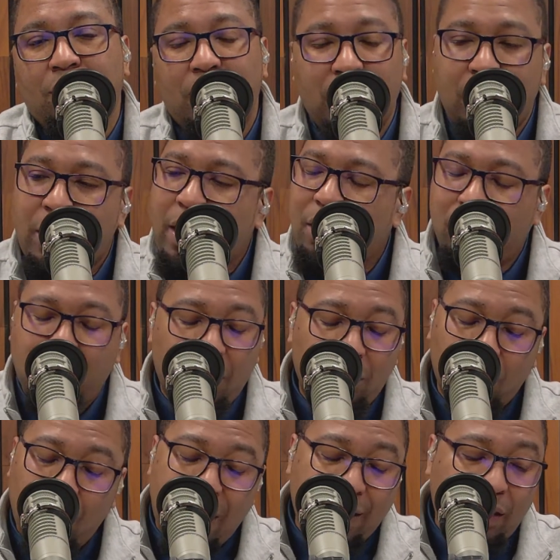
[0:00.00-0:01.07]
And I don't
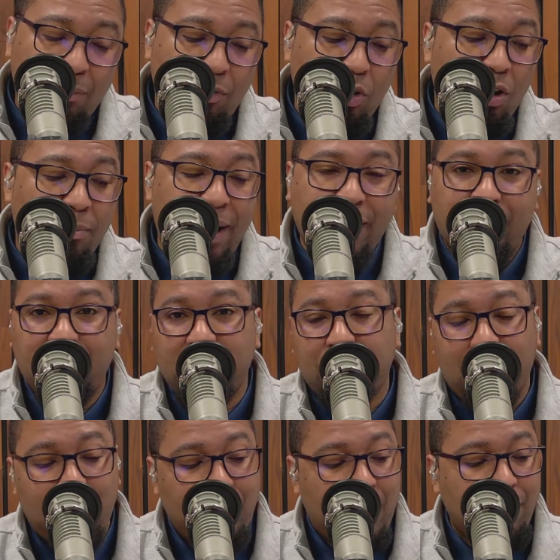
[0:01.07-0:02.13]
know why I keep going back to this,
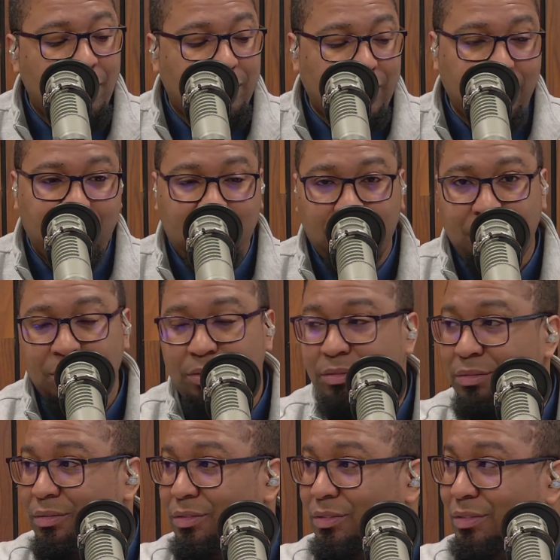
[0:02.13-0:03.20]
but I'm going to say something
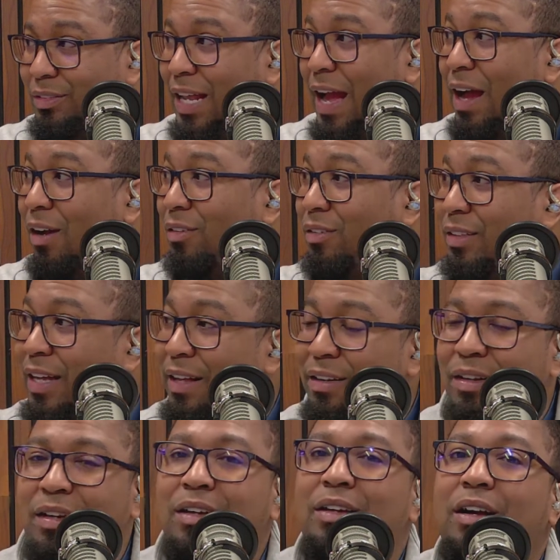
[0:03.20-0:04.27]
now that,
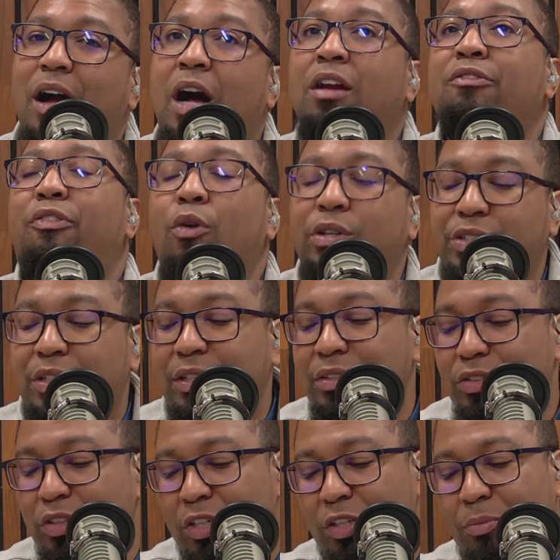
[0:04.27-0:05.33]
unfortunately,
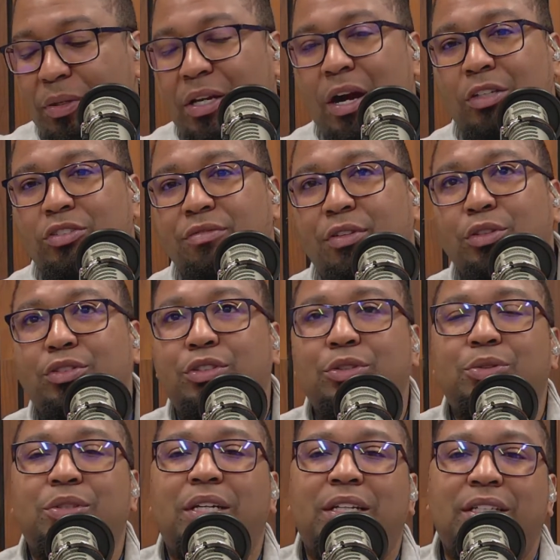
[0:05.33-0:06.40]
it'll be
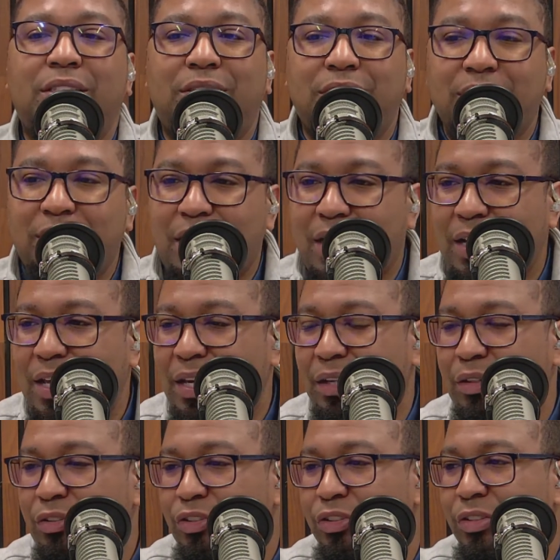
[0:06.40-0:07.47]
controversial in this day and
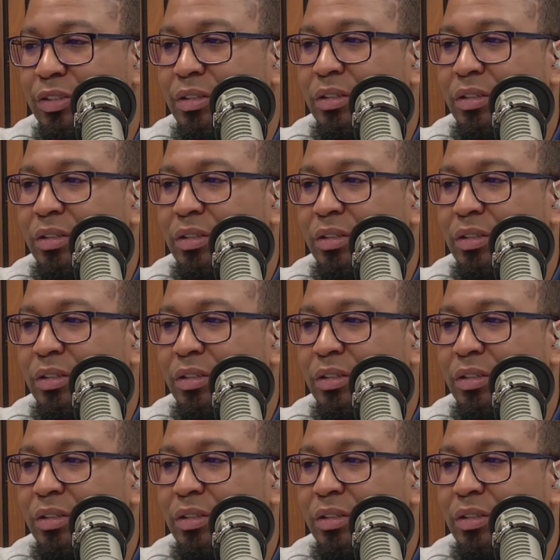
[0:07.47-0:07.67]
age.